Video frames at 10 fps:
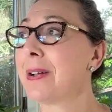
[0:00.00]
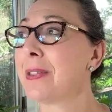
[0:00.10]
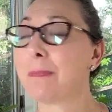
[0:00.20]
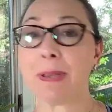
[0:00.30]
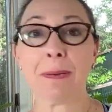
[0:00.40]

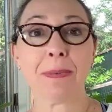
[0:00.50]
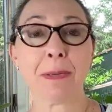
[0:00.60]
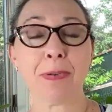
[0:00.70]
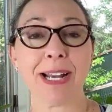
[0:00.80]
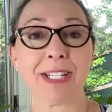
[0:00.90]

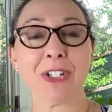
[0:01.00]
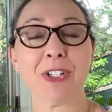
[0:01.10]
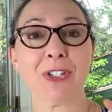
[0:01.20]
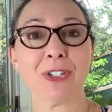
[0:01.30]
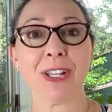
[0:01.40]
the
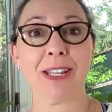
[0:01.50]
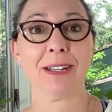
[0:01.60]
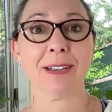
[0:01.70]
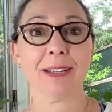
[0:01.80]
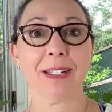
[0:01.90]
practitioners
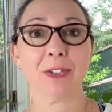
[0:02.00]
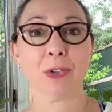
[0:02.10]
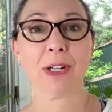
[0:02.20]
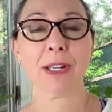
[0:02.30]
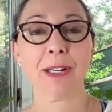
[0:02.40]
that
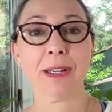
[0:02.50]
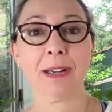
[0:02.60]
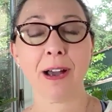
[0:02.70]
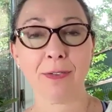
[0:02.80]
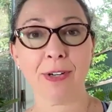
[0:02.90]
enjoy
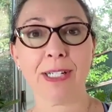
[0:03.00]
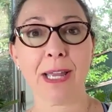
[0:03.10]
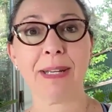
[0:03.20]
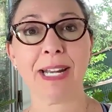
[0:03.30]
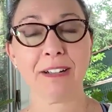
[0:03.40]
offering
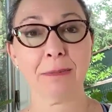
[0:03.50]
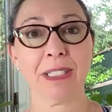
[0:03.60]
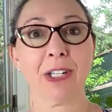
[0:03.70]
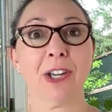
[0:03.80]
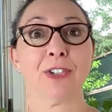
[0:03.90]
Diamond Active
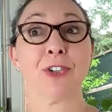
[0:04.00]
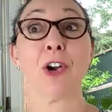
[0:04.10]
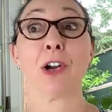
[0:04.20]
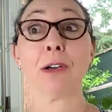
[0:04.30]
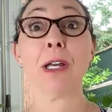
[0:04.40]
Massage
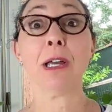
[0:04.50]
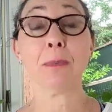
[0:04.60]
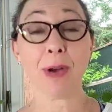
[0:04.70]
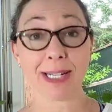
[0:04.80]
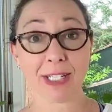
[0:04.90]
are
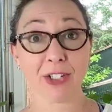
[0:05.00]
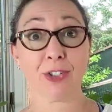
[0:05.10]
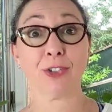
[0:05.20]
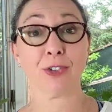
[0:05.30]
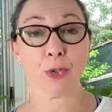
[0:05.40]

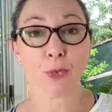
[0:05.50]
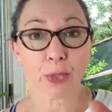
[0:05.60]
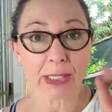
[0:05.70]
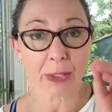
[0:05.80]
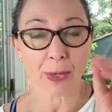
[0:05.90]
practitioners who
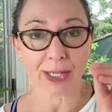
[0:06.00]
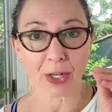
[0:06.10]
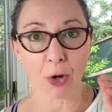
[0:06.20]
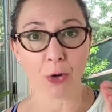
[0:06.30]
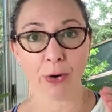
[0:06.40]
really want to
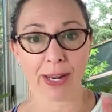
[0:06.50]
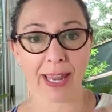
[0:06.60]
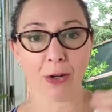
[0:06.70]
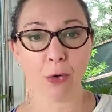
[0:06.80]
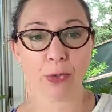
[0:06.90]

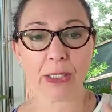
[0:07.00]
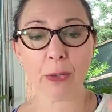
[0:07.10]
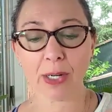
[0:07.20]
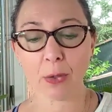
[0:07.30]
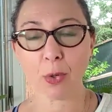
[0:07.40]
co-create, who
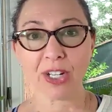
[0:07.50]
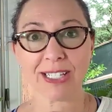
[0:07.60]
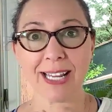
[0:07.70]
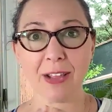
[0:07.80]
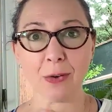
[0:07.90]
really want to work
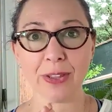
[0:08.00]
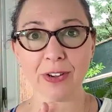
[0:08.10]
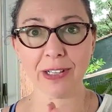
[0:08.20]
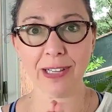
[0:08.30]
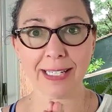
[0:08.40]
together with
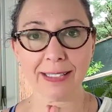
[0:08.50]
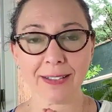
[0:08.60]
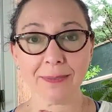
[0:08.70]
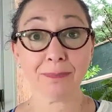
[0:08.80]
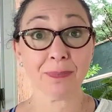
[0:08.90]
their
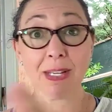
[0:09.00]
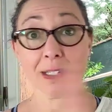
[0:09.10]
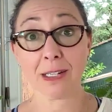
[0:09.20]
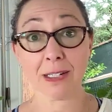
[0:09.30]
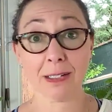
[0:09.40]
clients
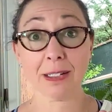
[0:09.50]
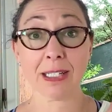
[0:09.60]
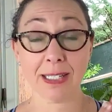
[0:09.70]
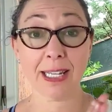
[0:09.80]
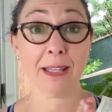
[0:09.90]
to
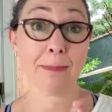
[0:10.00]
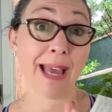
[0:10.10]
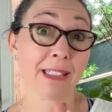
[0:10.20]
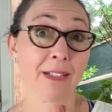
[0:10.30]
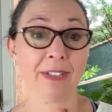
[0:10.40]
see the
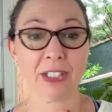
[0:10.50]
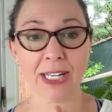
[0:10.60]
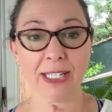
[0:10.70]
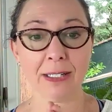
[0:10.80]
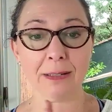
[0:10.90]
massive
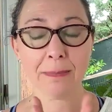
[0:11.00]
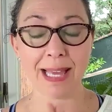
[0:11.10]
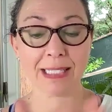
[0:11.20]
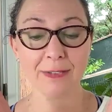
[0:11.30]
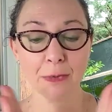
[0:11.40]

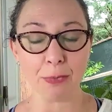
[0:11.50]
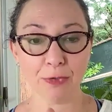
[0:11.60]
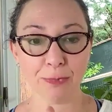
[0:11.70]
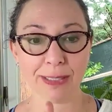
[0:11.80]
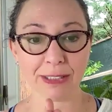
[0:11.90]

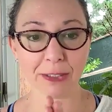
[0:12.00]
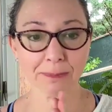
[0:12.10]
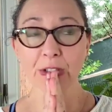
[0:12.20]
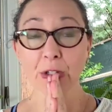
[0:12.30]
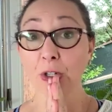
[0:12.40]
improvements.
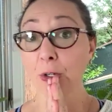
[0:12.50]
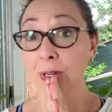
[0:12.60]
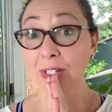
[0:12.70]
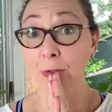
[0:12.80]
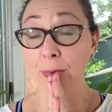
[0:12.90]
So you can
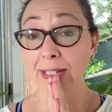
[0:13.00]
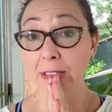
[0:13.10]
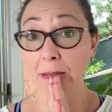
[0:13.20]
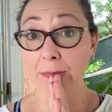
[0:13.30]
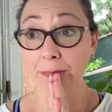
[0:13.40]
raise your
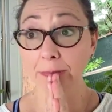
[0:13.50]
rates,